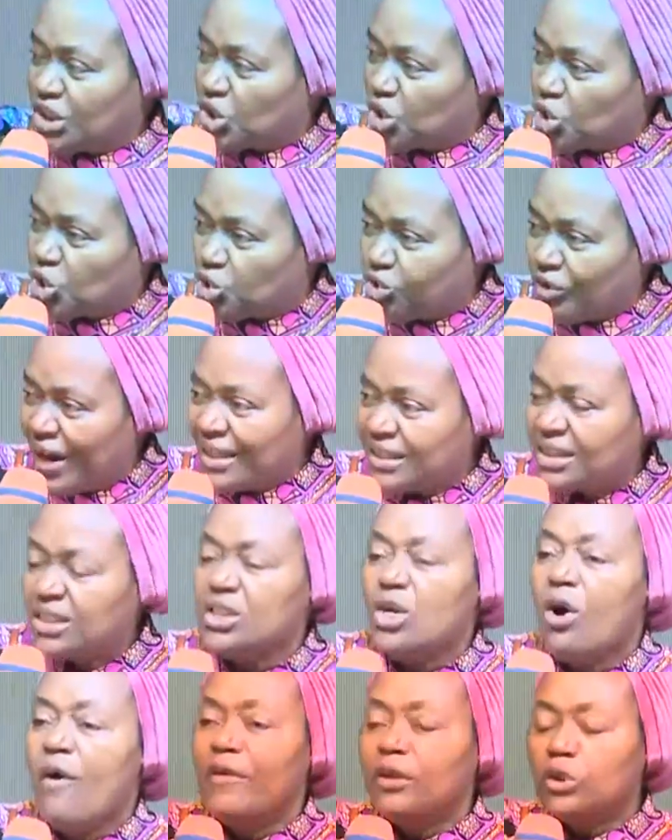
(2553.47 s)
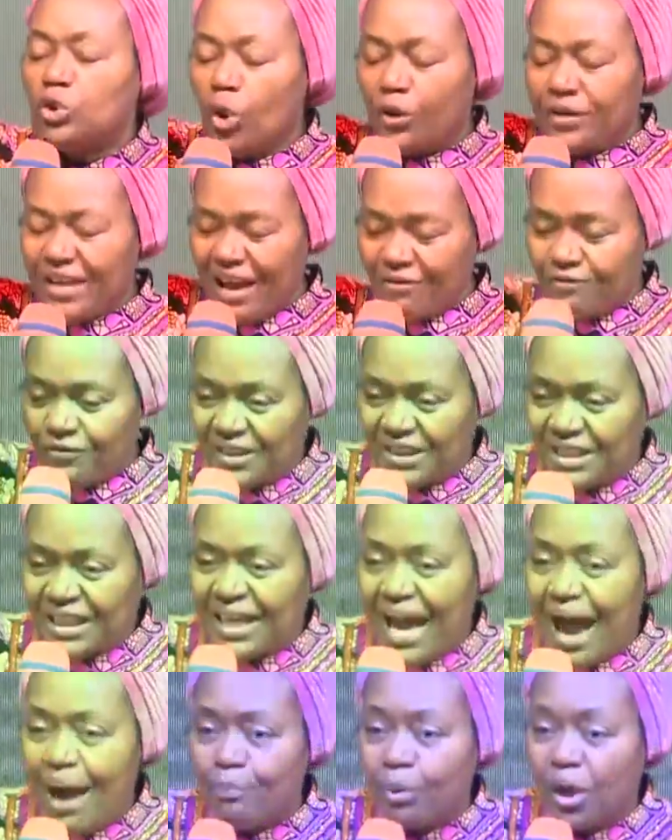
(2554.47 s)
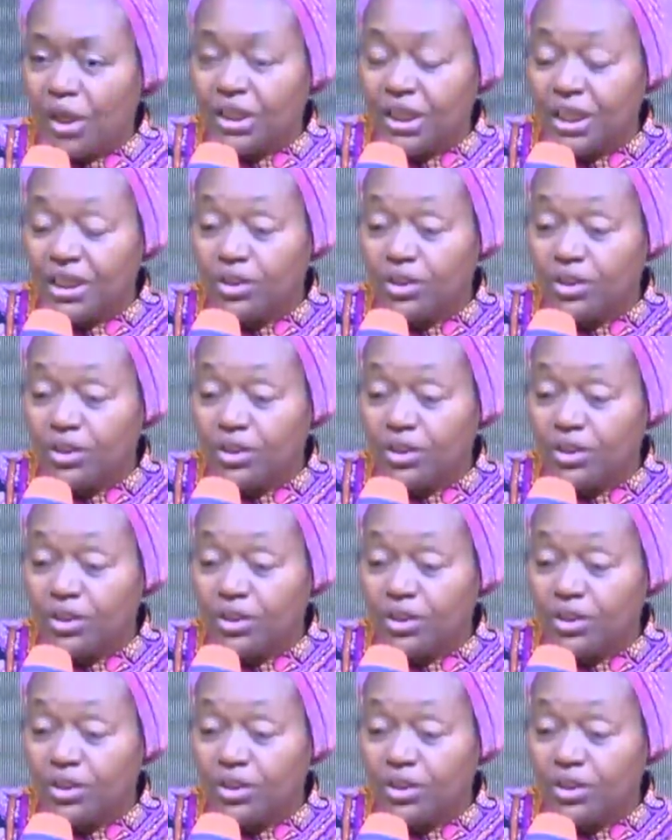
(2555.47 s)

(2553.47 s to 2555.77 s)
and strength to your physical